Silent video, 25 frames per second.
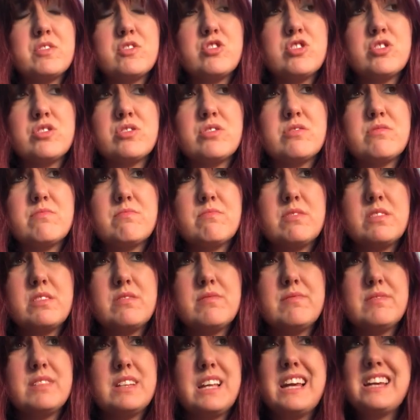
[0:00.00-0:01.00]
Just
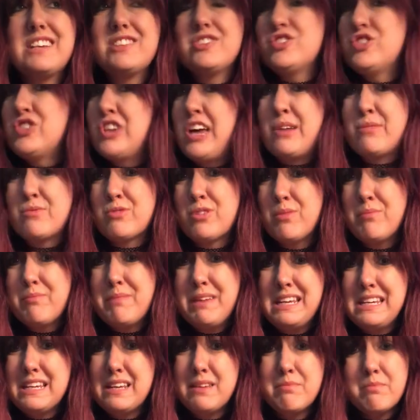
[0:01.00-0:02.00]
in general,
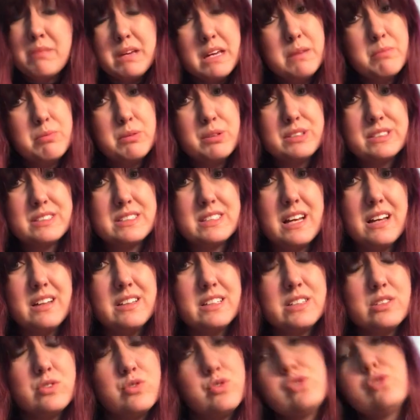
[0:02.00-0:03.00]
meeting people and
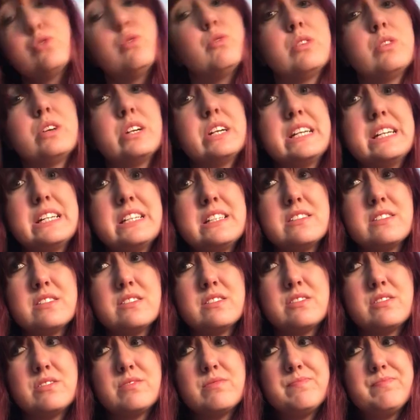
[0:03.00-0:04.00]
telling stories
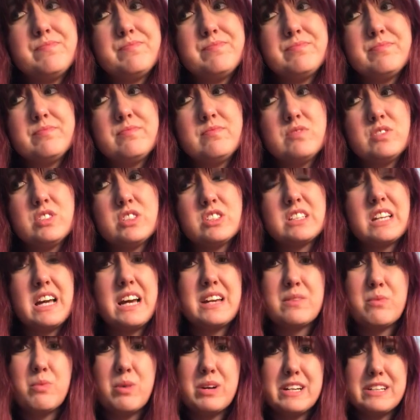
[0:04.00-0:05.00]
is just
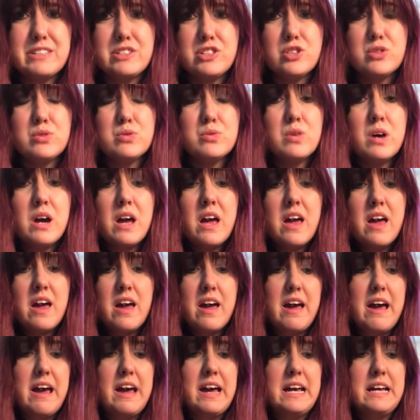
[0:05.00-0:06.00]
kind of what I do.
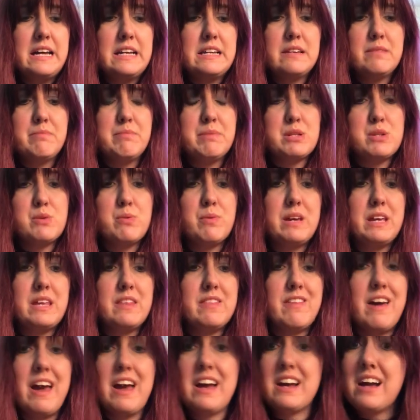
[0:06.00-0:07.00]
And
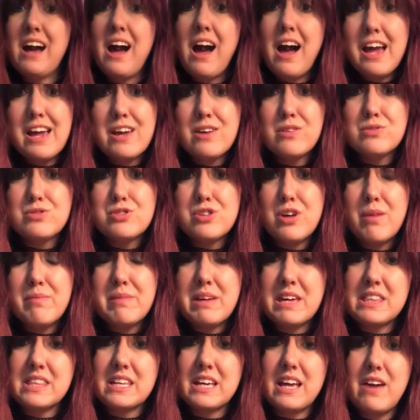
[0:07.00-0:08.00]
between that guy who saw
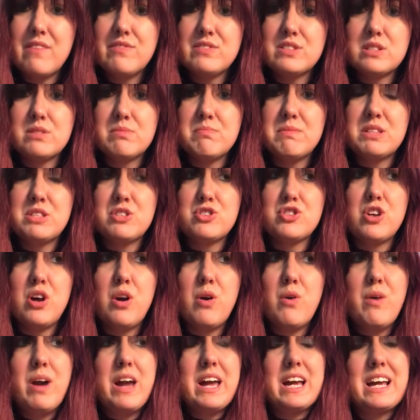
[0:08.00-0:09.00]
me at the Kevin Smith
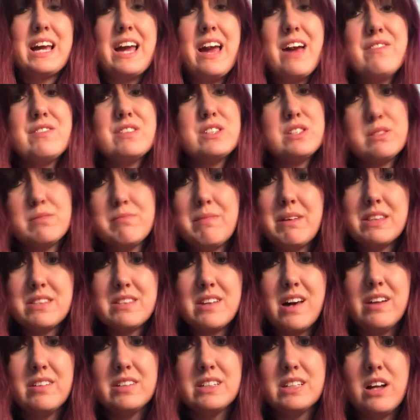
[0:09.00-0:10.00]
show and Kevin Smith
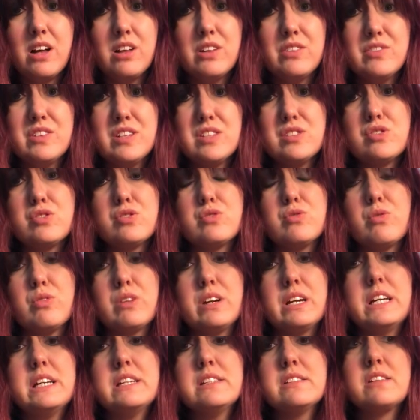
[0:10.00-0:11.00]
telling all of his
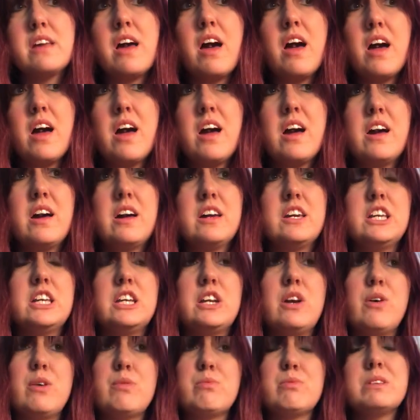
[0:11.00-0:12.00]
stories,
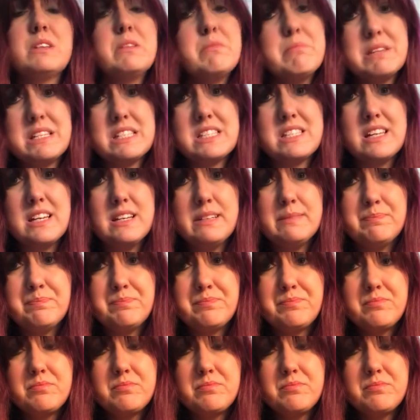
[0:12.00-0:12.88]
I really miss it.